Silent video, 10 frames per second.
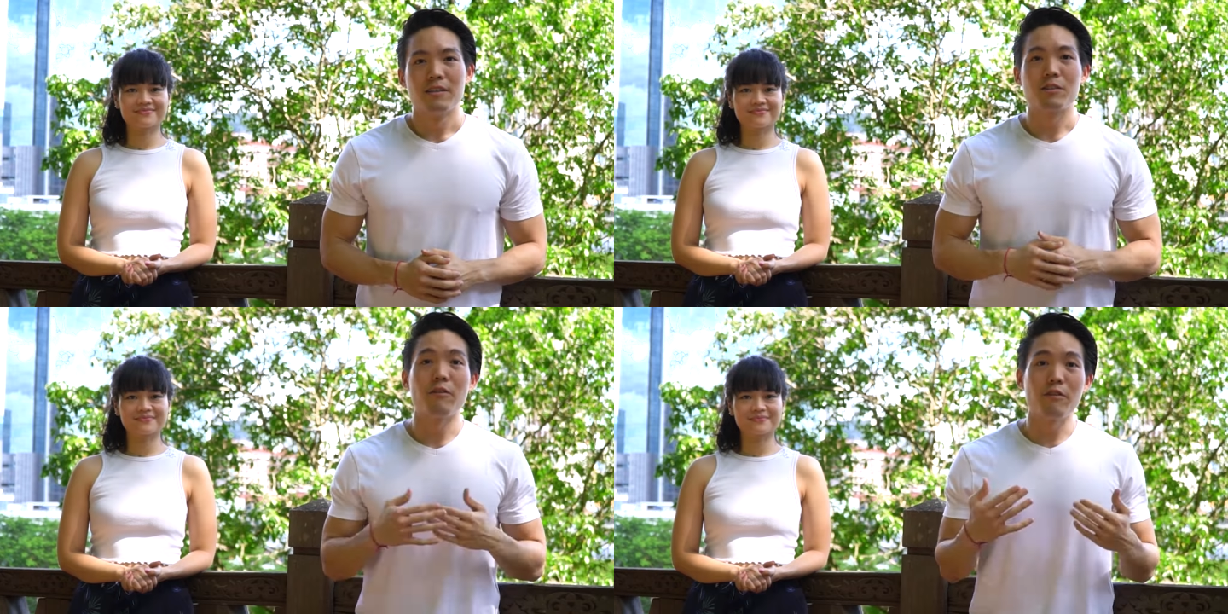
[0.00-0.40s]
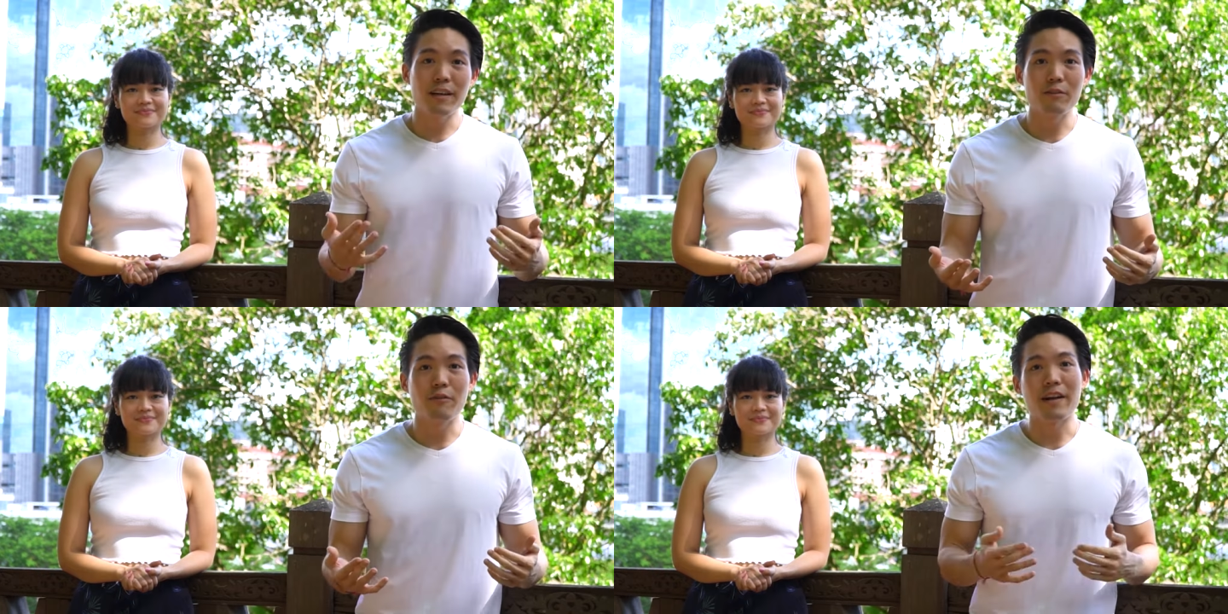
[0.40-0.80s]
Speaker 1: So if you'd
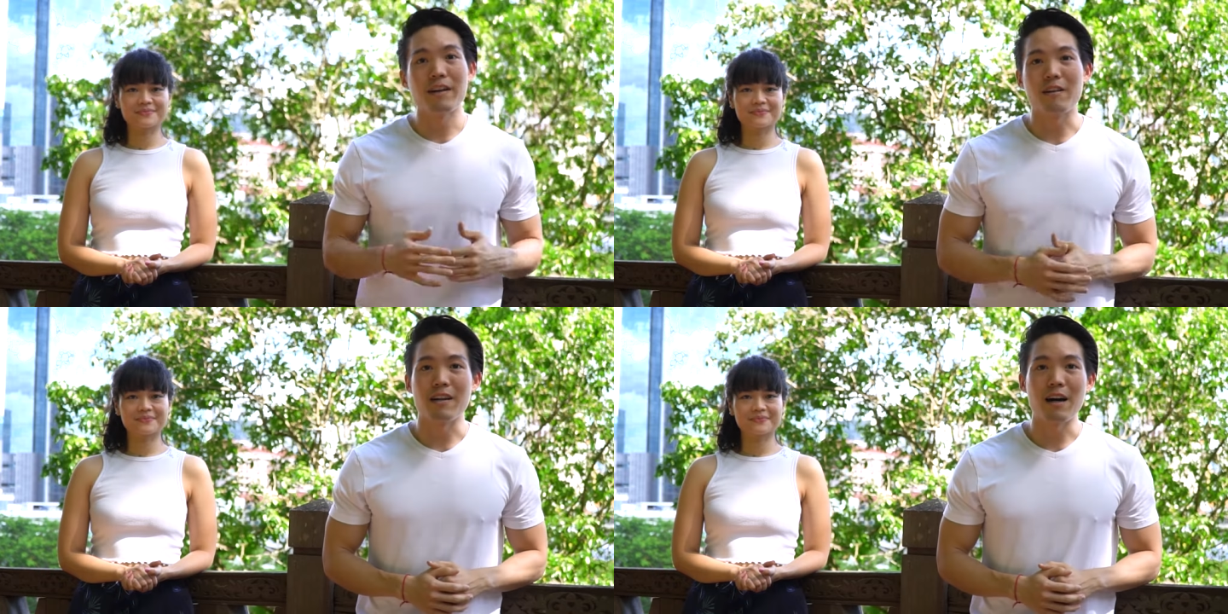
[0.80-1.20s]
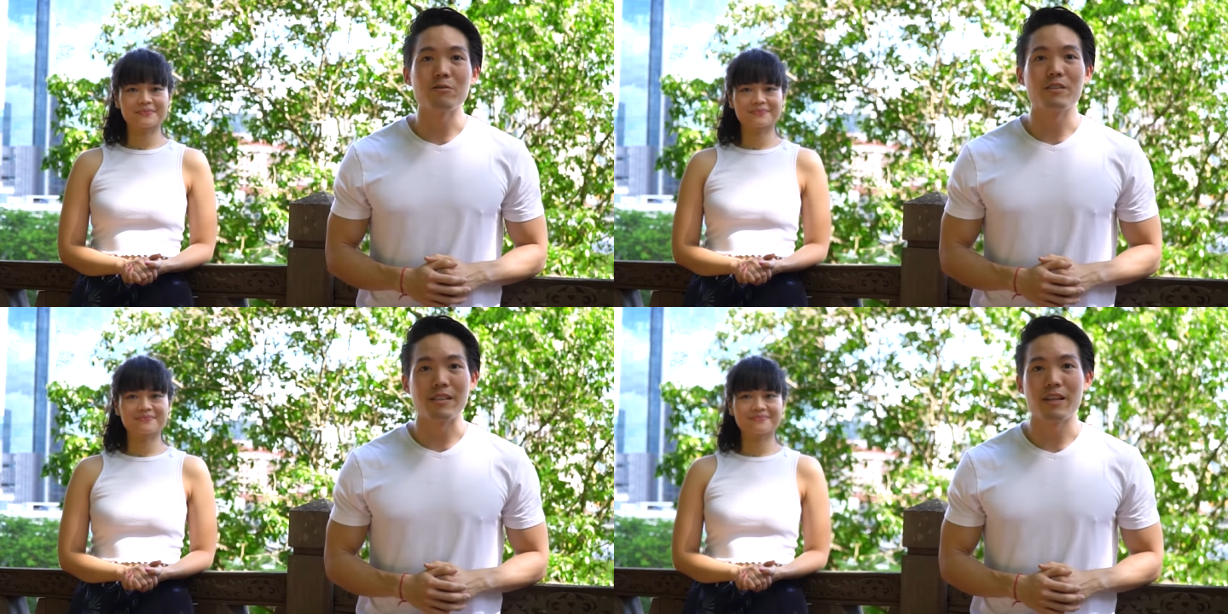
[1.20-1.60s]
like to find out on
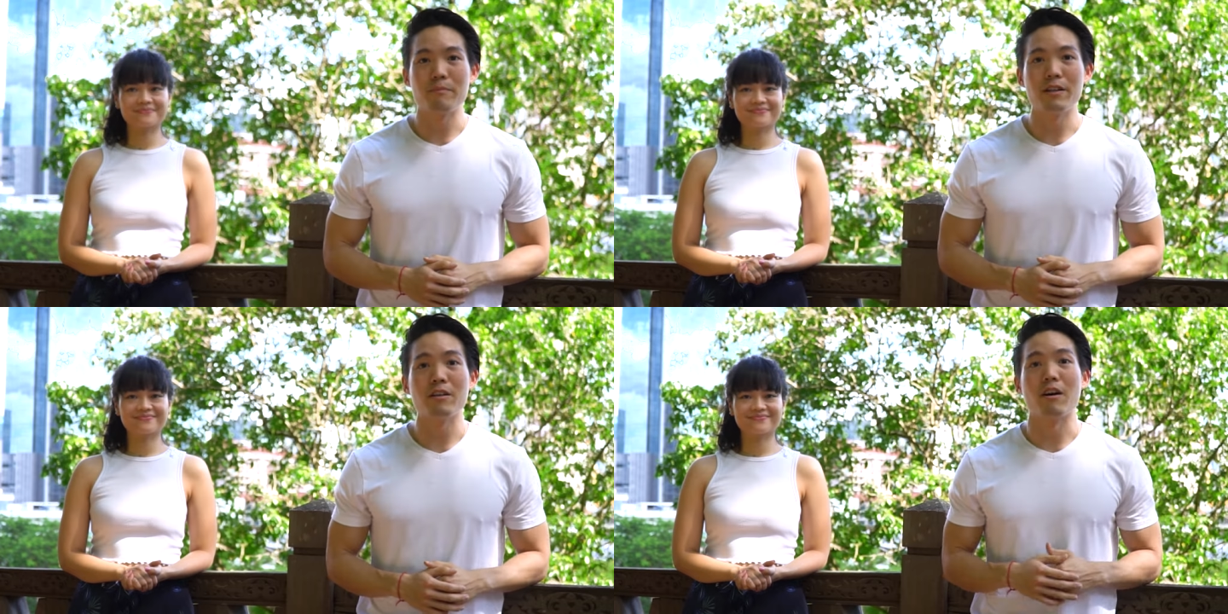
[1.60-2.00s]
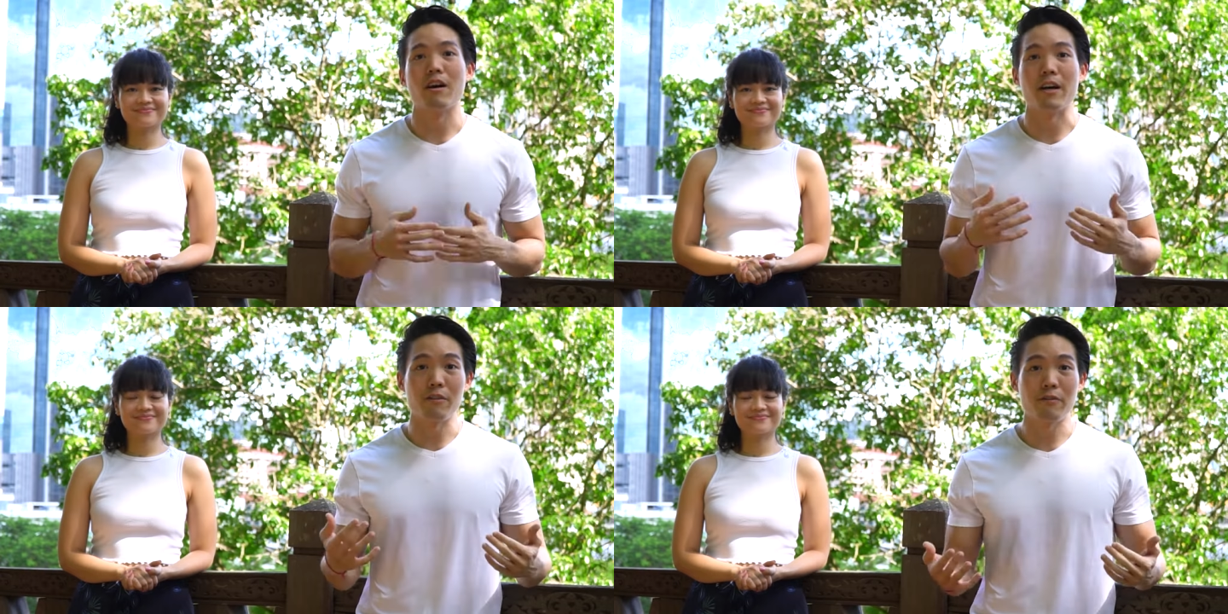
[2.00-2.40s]
how to determine
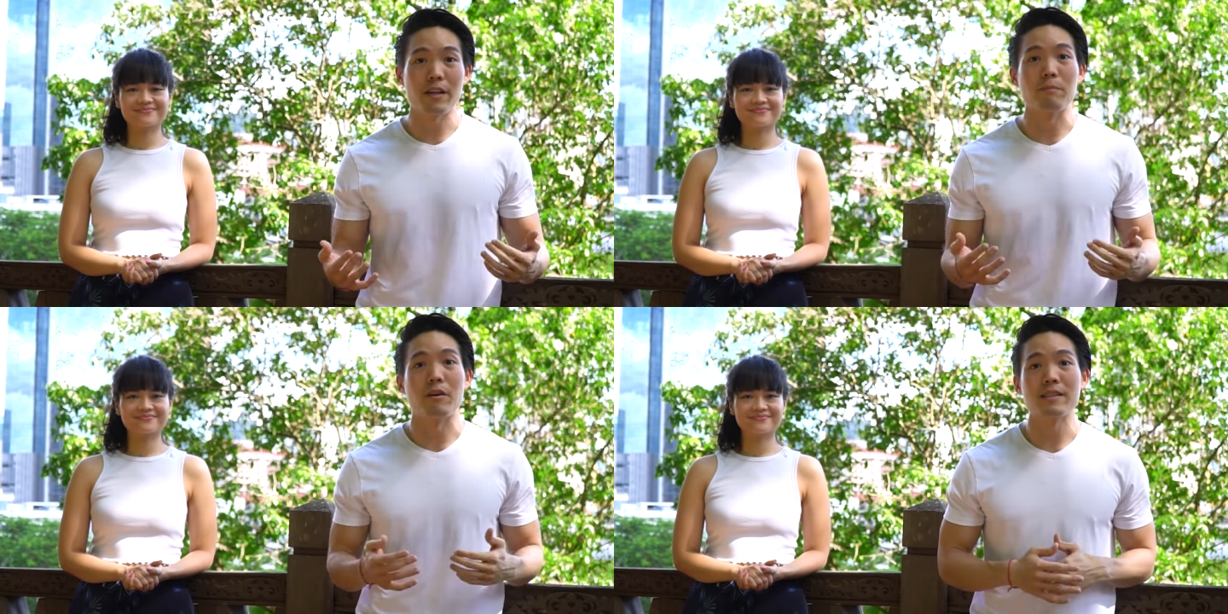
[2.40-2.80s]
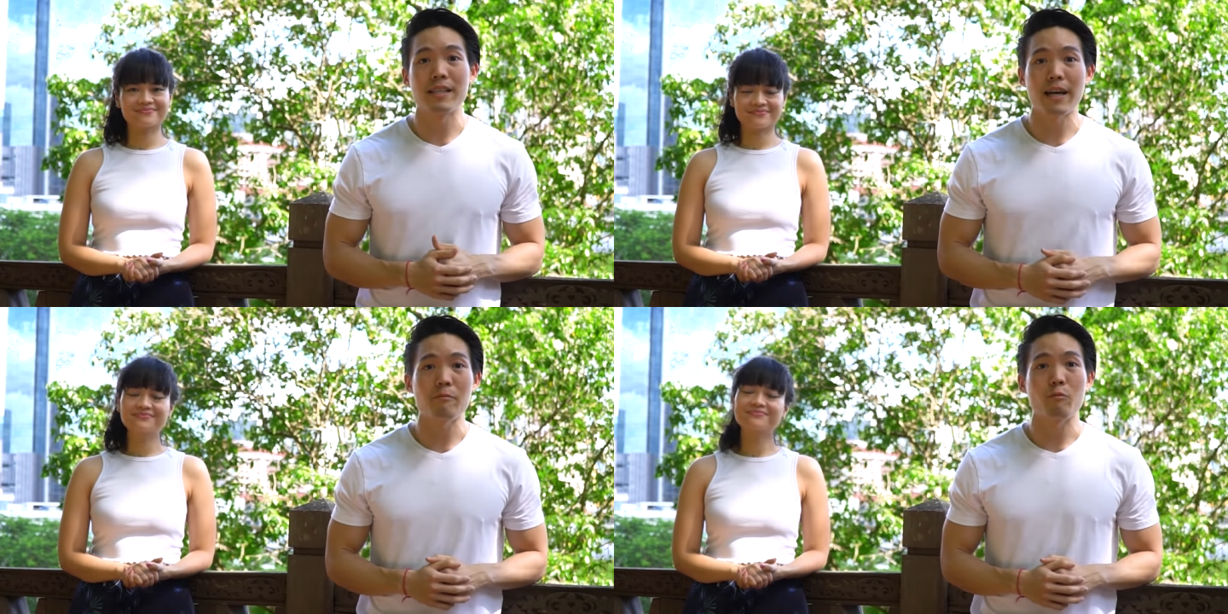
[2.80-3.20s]
your Ayurvedic body
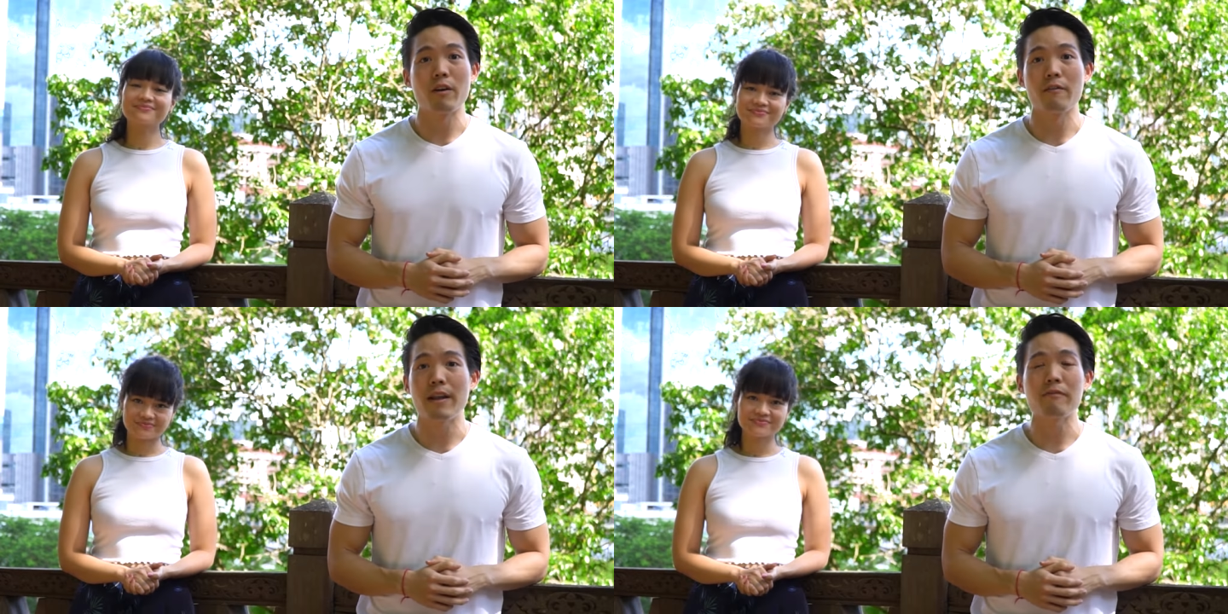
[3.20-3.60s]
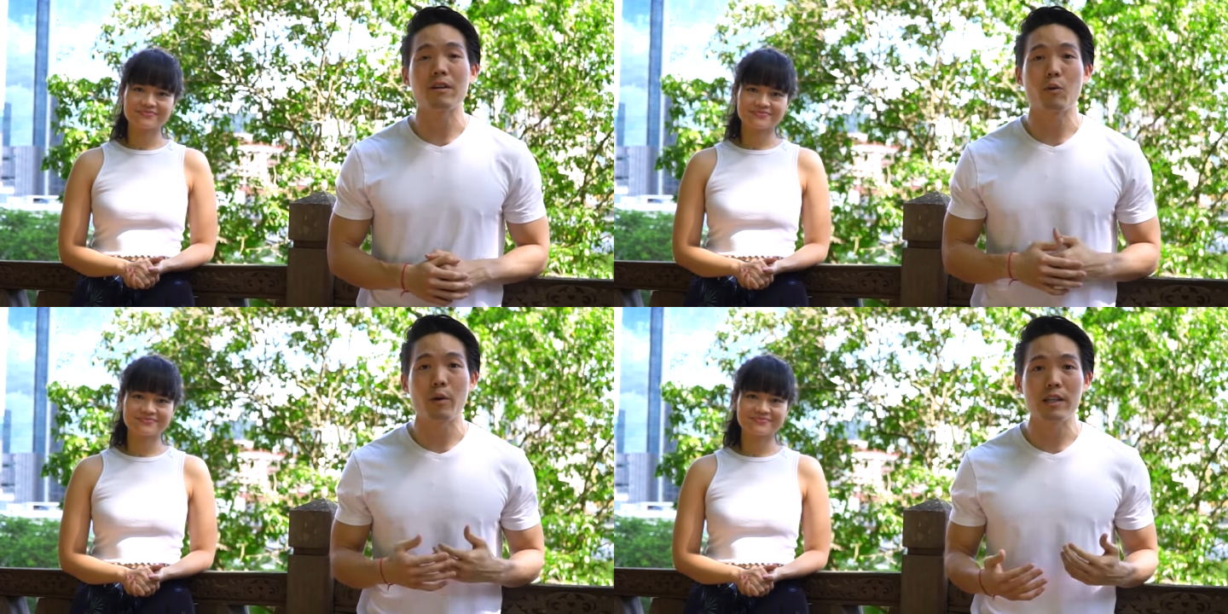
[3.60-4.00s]
type, we have
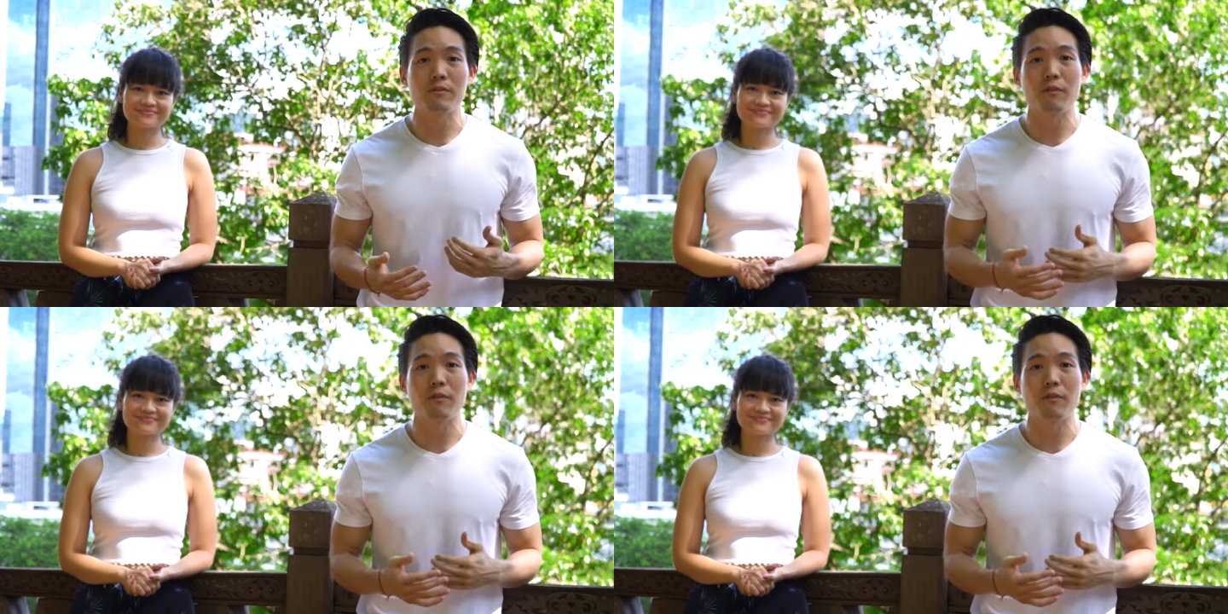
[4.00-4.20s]
left a quiz